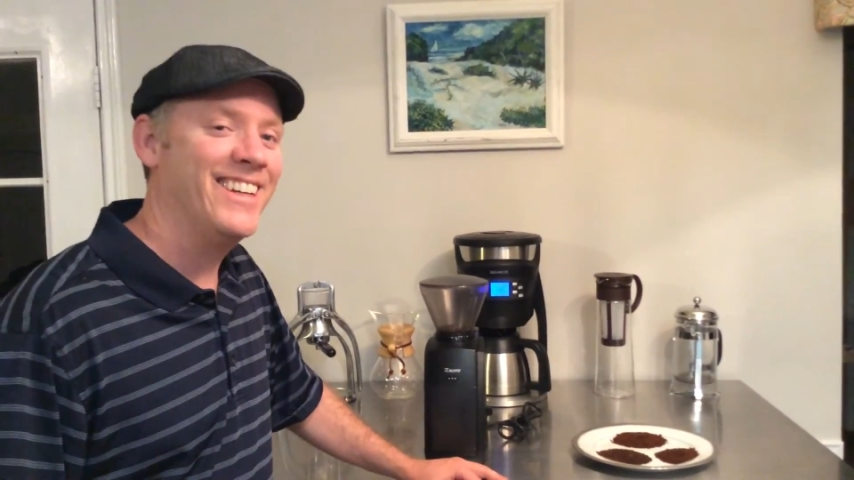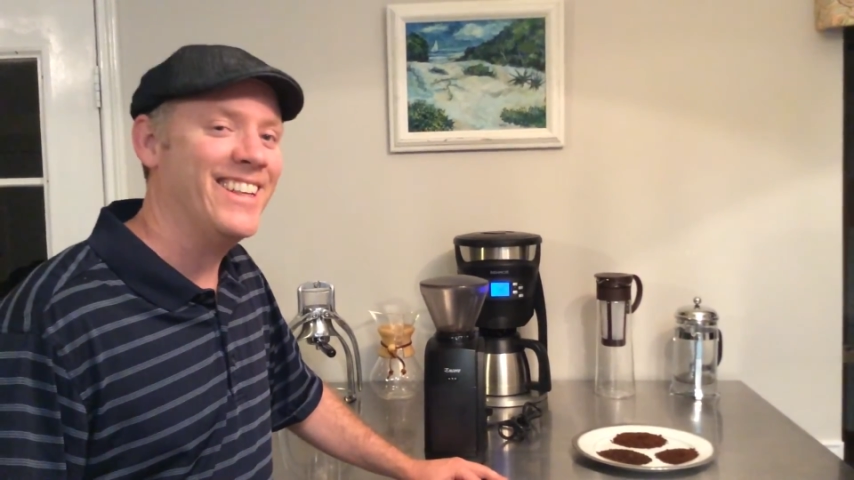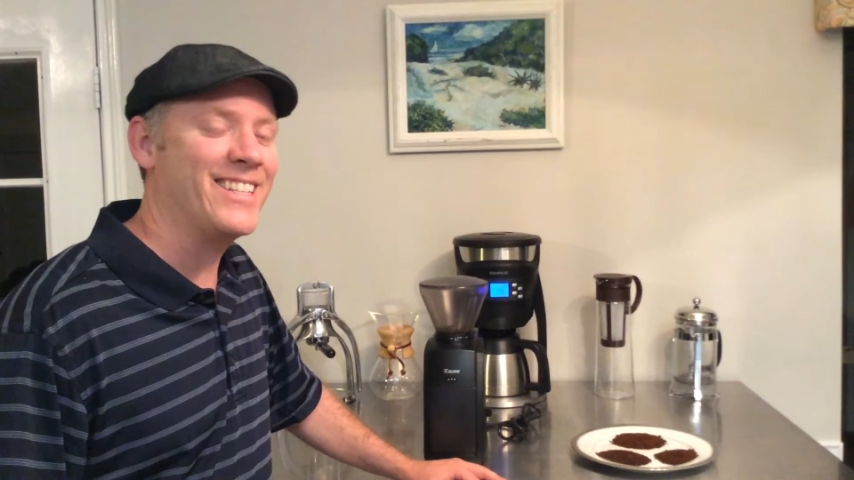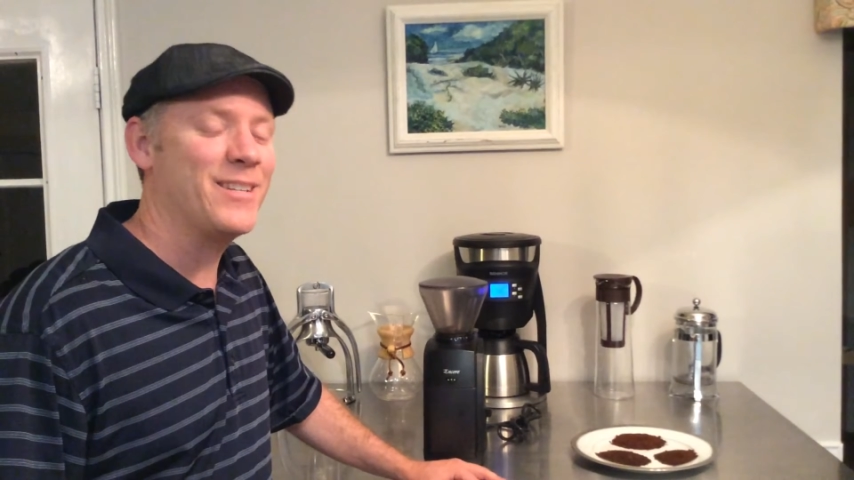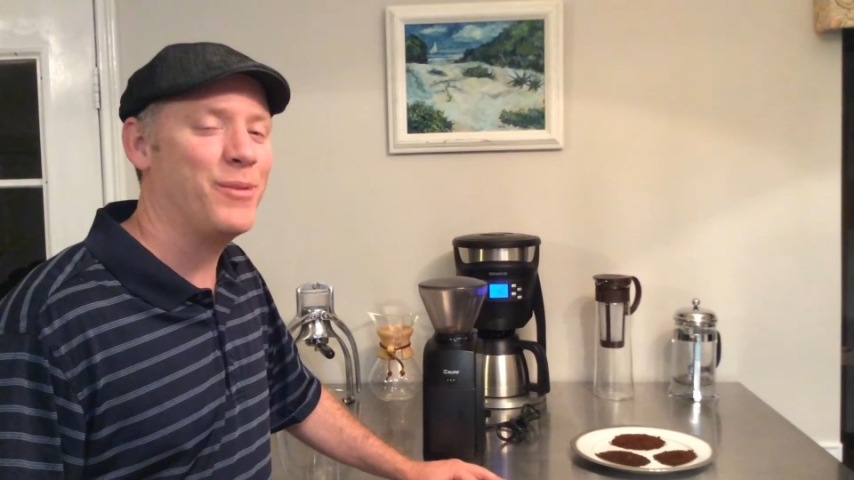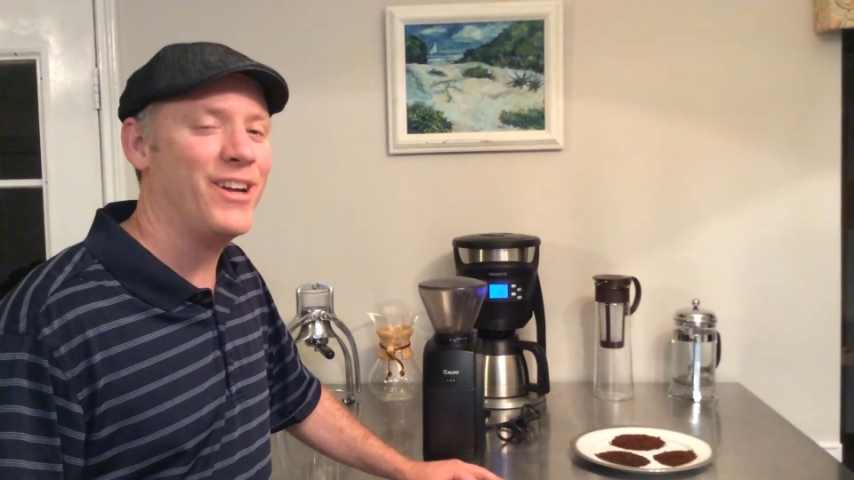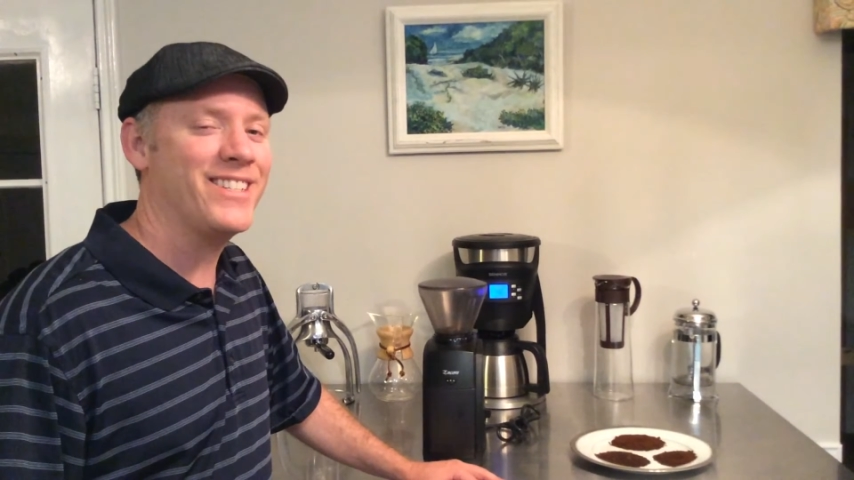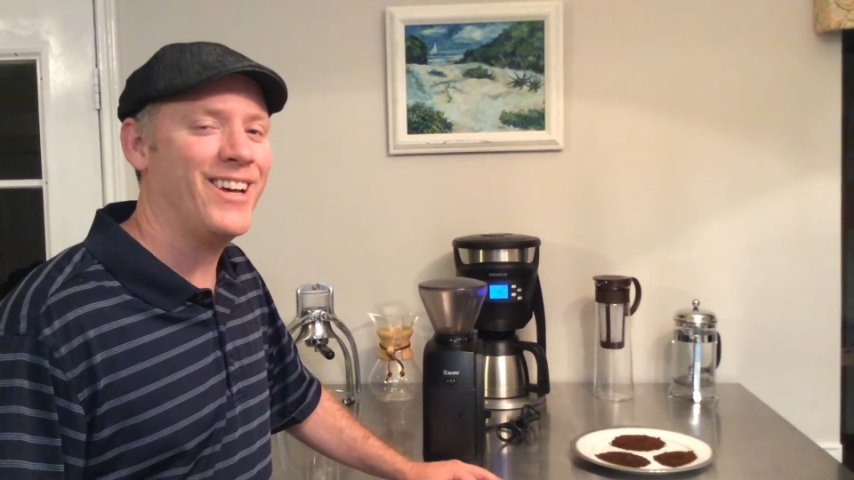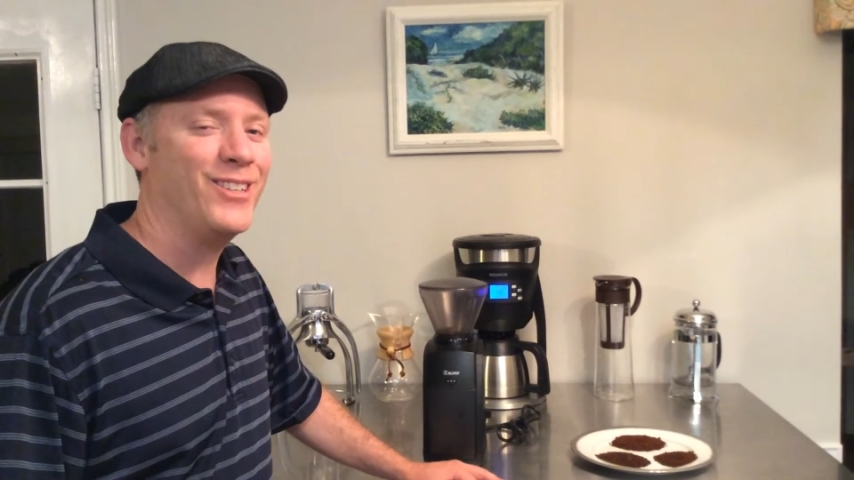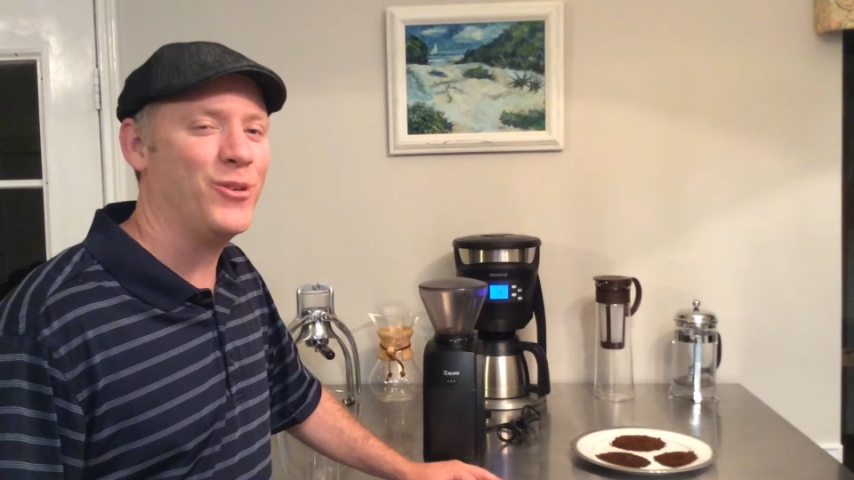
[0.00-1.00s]
And that's the
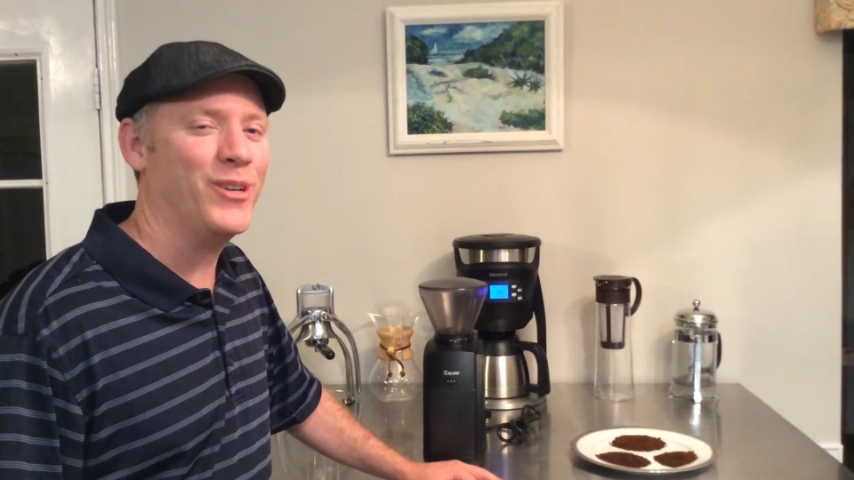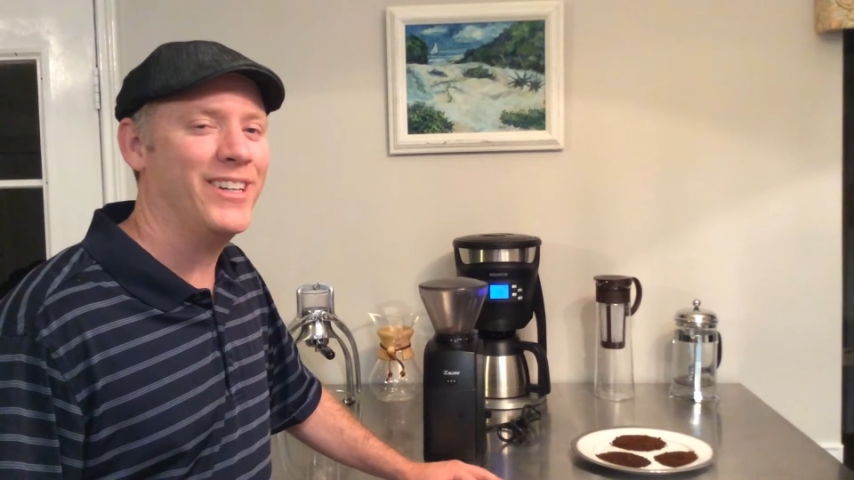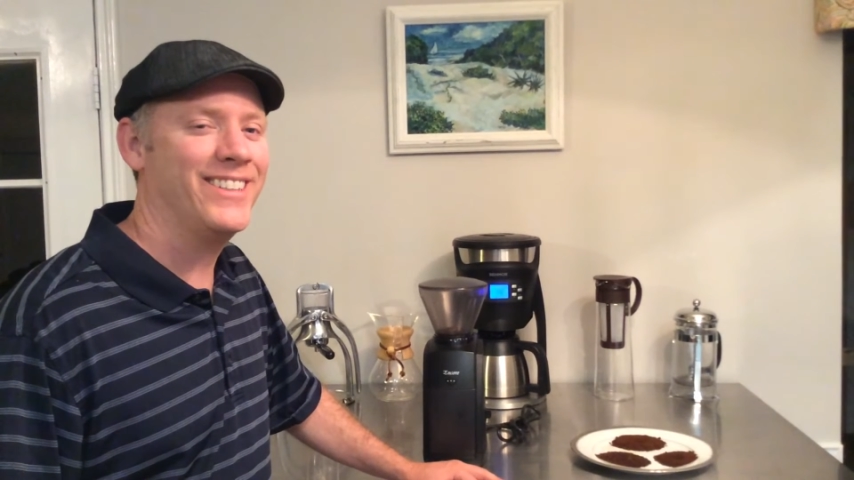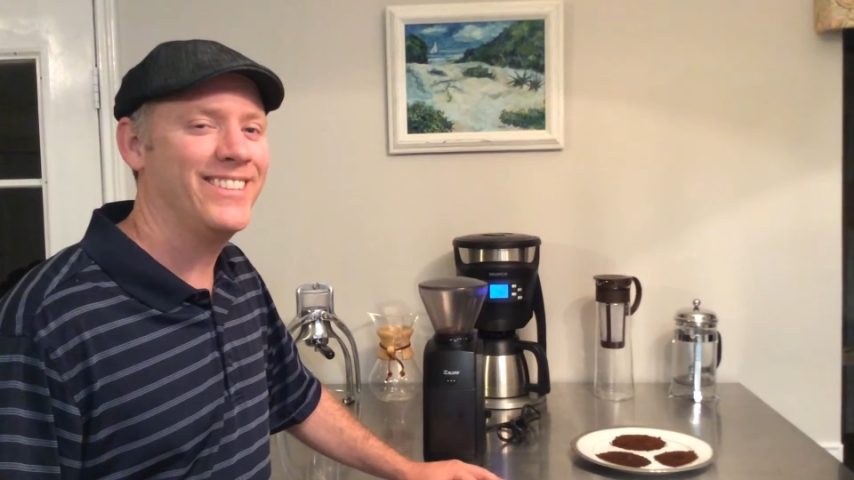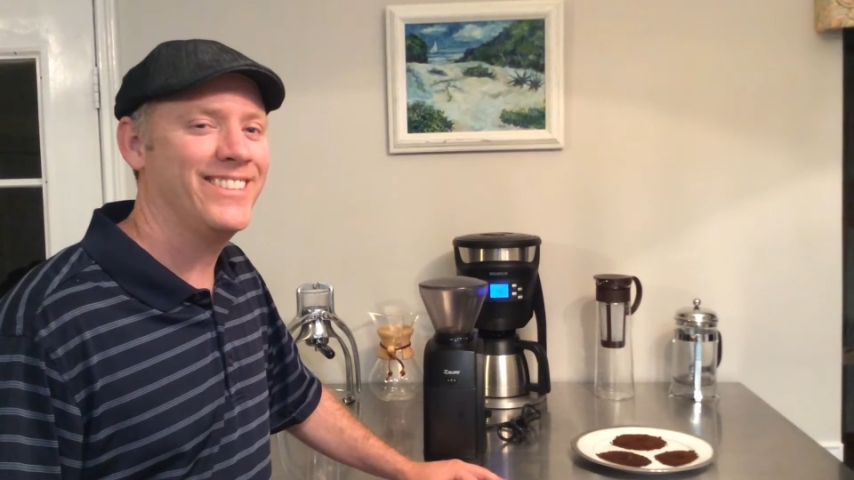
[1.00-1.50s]
Baratza Encore.